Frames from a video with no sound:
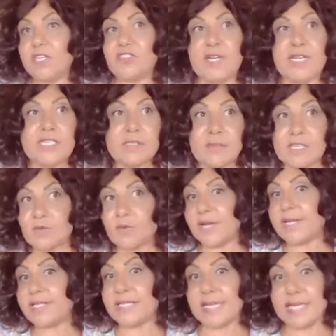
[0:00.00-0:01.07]
want to drink as much
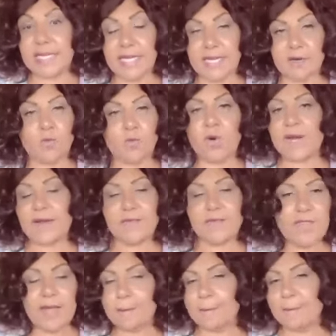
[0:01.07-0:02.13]
wine as I can.
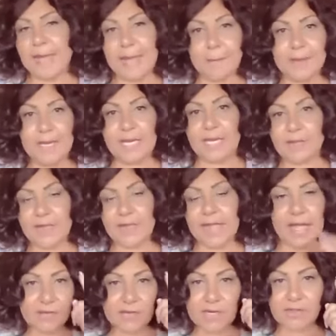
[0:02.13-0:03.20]
Whatever that may be, they
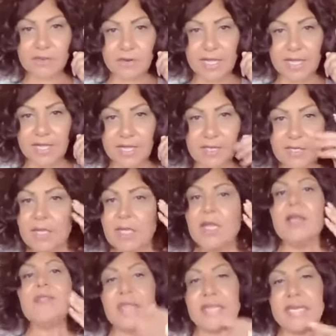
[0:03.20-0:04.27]
have it in their head.
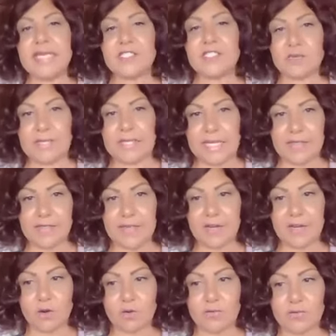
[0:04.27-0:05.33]
They need to relay
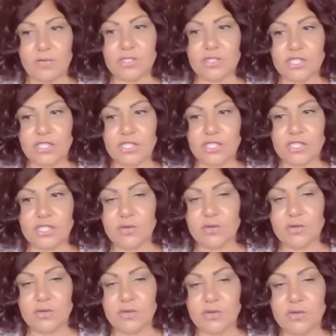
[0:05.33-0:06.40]
that over to
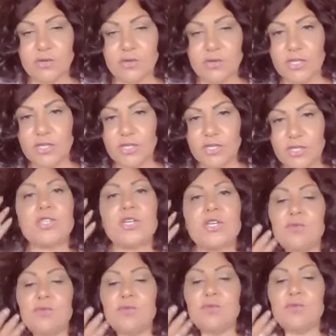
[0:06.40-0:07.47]
you, you know.
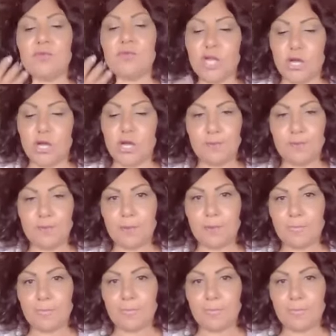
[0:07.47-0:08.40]
Okay.